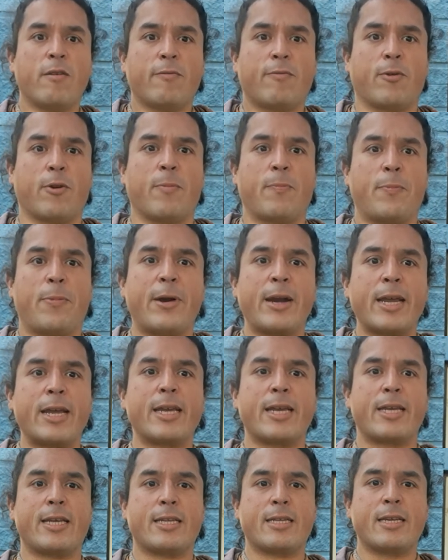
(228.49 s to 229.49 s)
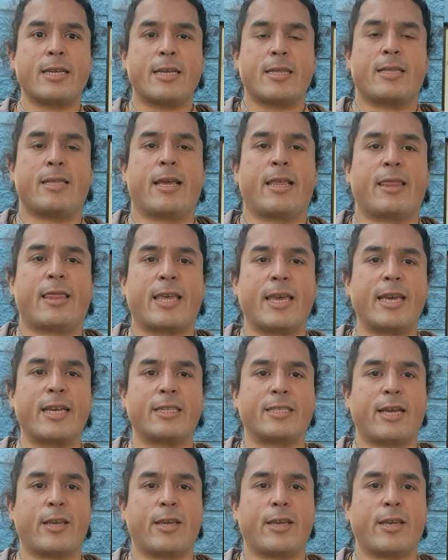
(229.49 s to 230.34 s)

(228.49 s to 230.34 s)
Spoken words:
for bringing the things